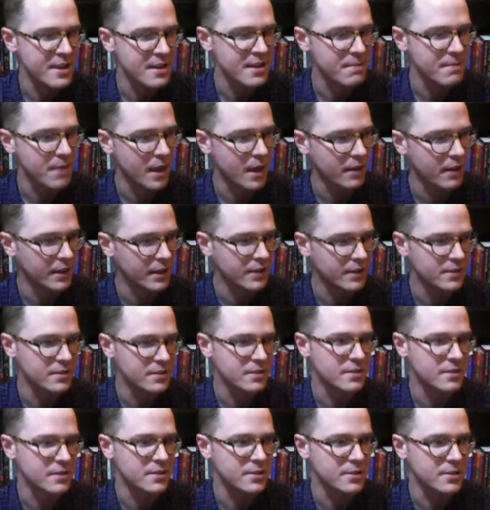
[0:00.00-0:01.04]
about like
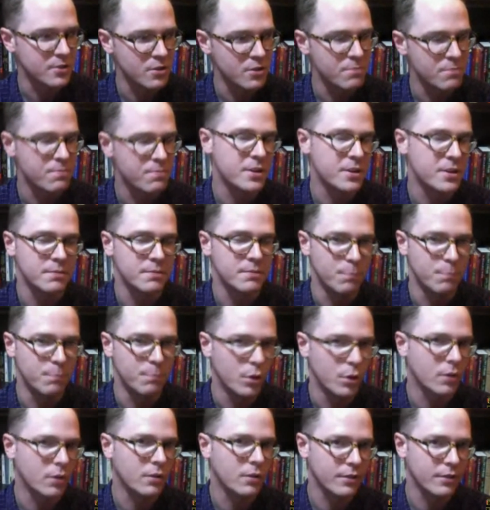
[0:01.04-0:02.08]
just the stupidest
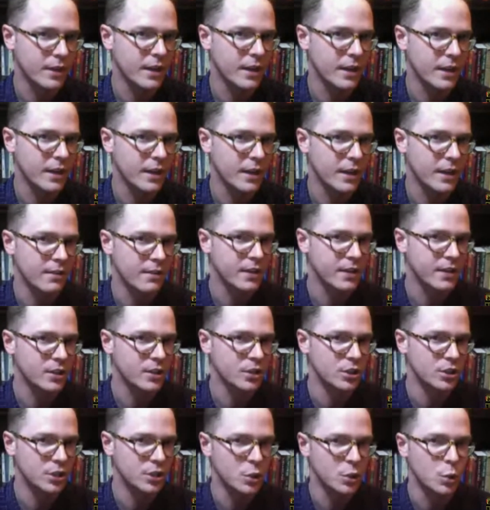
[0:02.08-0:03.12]
book thing that I could
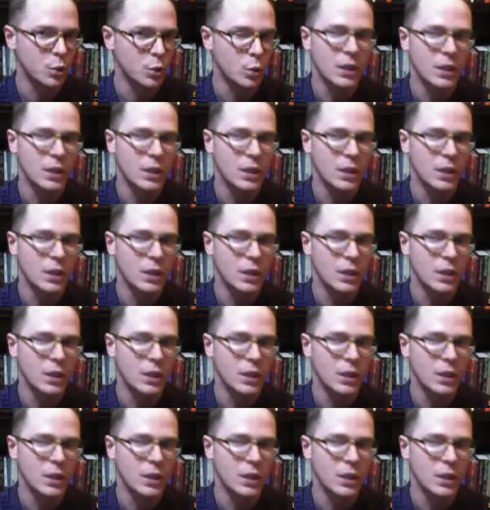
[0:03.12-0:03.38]
do.